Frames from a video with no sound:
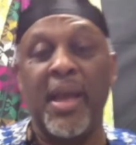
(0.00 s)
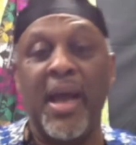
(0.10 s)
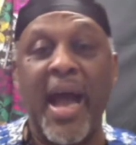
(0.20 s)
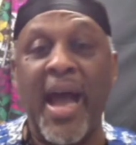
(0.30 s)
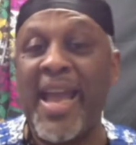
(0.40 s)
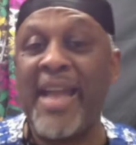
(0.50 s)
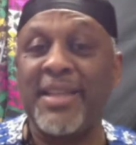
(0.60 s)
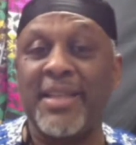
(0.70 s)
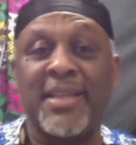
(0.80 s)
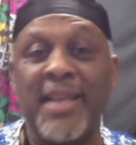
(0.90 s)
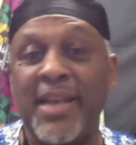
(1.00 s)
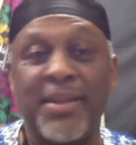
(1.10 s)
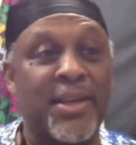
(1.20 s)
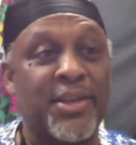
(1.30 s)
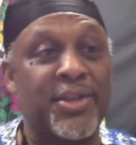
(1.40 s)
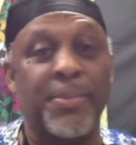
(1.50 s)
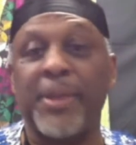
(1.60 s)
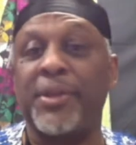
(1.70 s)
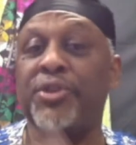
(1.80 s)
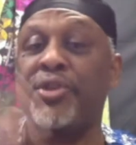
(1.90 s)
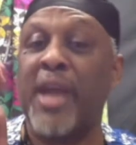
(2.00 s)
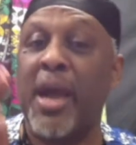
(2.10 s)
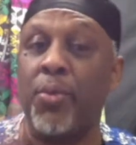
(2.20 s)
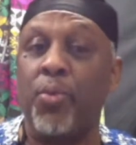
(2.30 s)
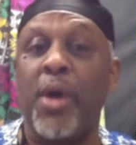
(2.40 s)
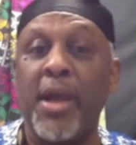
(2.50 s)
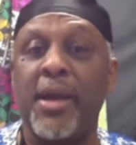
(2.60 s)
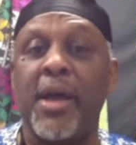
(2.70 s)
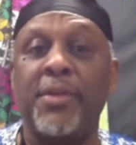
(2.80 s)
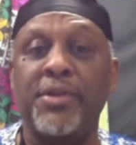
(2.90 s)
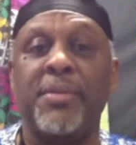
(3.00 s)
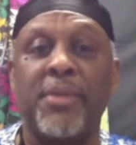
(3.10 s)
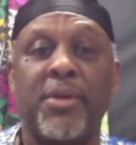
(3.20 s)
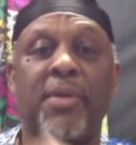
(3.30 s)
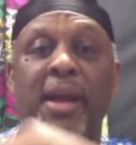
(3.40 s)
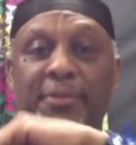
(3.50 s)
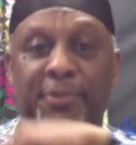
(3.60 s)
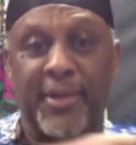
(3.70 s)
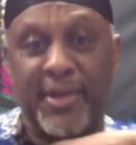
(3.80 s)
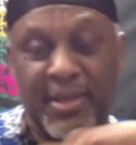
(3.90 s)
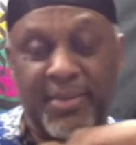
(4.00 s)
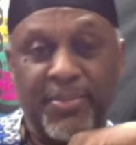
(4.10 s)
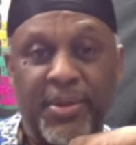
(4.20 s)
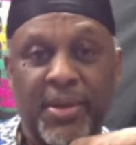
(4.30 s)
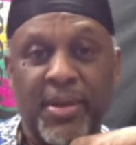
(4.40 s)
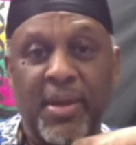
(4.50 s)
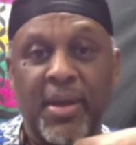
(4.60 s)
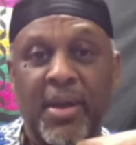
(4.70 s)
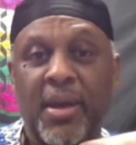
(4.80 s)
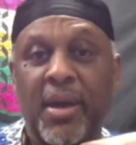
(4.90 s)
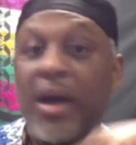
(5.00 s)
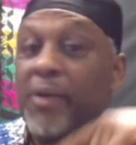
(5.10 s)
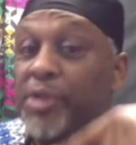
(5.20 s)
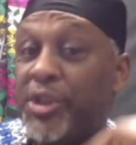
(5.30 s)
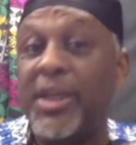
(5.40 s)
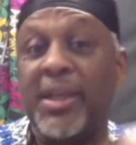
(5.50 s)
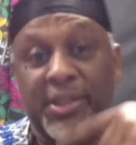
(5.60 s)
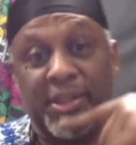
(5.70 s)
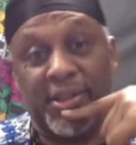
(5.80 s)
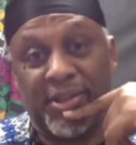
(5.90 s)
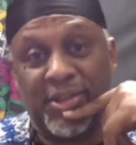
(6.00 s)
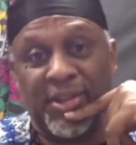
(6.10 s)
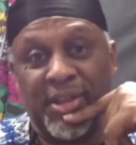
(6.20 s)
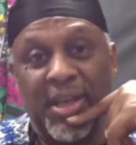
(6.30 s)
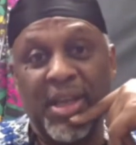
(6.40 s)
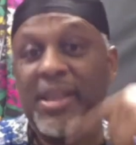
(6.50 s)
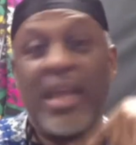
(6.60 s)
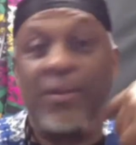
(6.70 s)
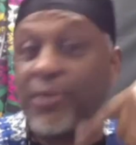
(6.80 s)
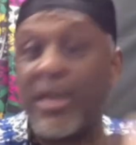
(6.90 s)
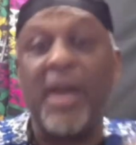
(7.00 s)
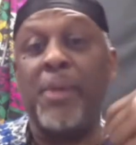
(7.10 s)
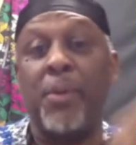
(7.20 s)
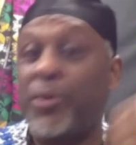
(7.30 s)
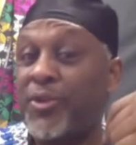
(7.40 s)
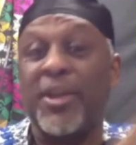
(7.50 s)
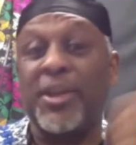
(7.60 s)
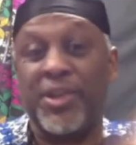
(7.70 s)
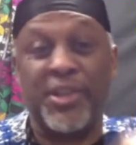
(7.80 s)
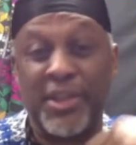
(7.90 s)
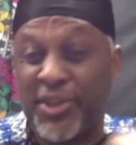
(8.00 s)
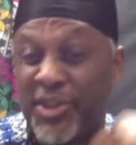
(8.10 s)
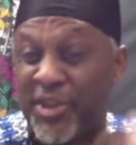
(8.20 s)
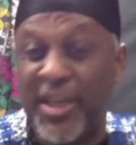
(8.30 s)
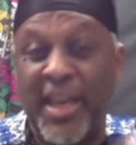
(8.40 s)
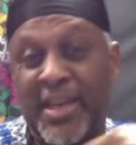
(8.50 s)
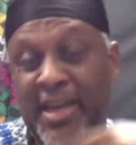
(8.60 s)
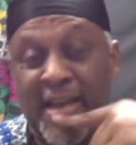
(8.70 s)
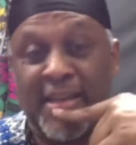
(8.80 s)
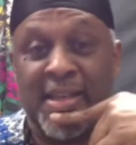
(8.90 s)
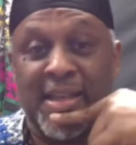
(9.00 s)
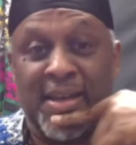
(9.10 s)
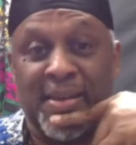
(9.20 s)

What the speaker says: I hate to say this, but there's not one other demographic of judges that have come up with such an insane idea.